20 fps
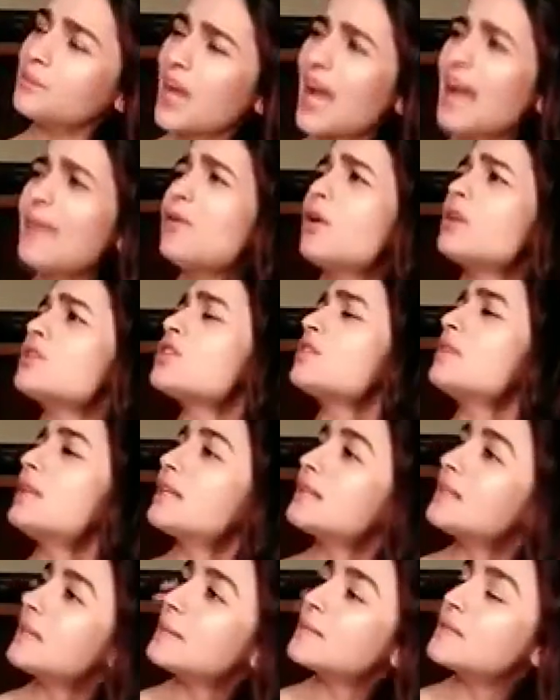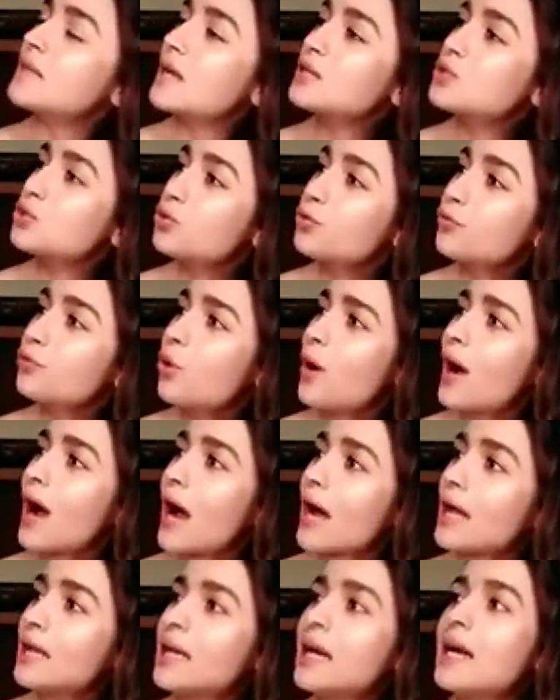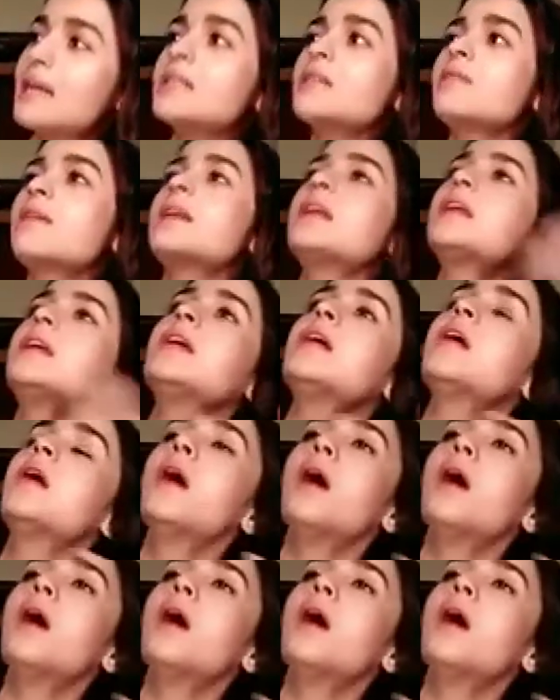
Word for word: I have lots of nicknames, yeah. So you know, Alia is a very